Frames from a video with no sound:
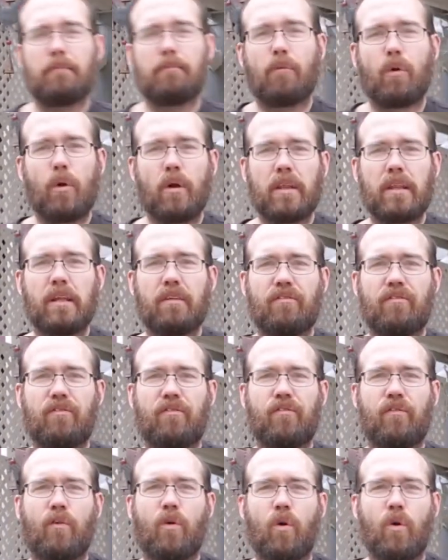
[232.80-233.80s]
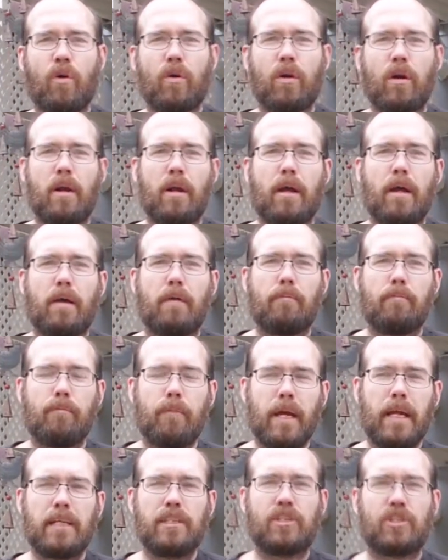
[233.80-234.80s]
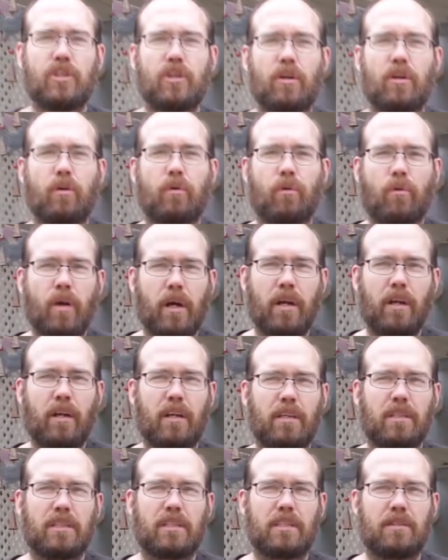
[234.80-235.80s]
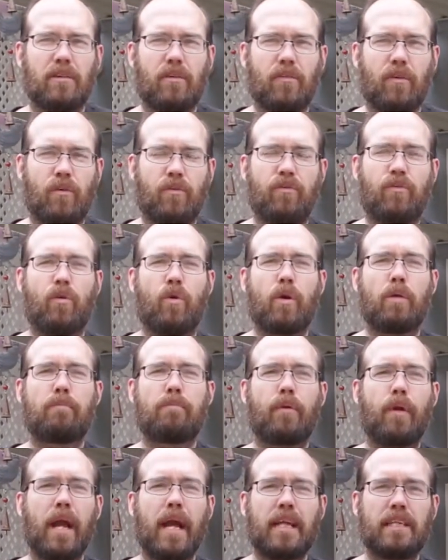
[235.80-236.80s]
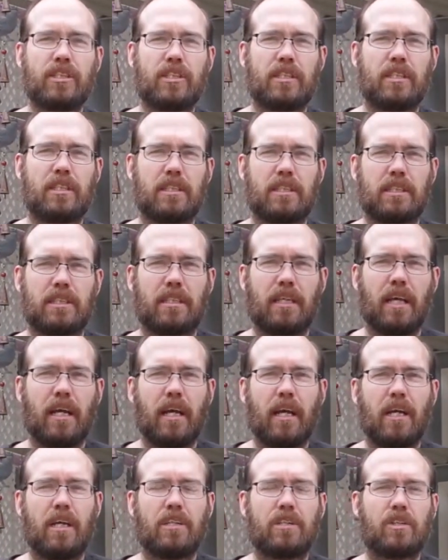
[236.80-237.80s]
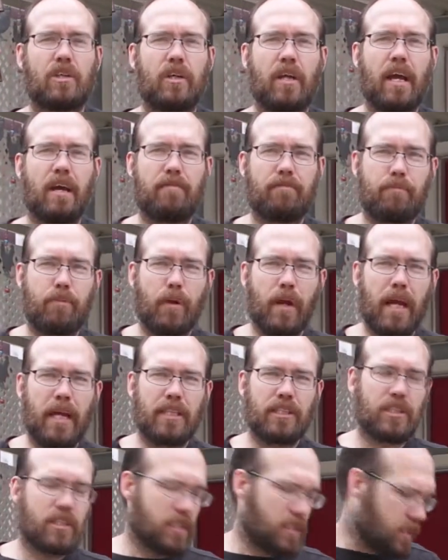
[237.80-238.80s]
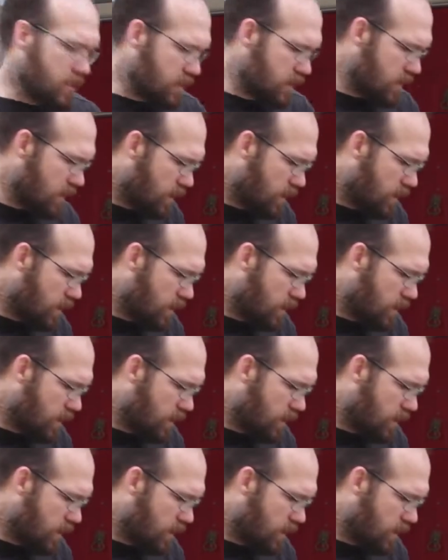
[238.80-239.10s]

more than 4 major runners or 4 branches. So you have branches,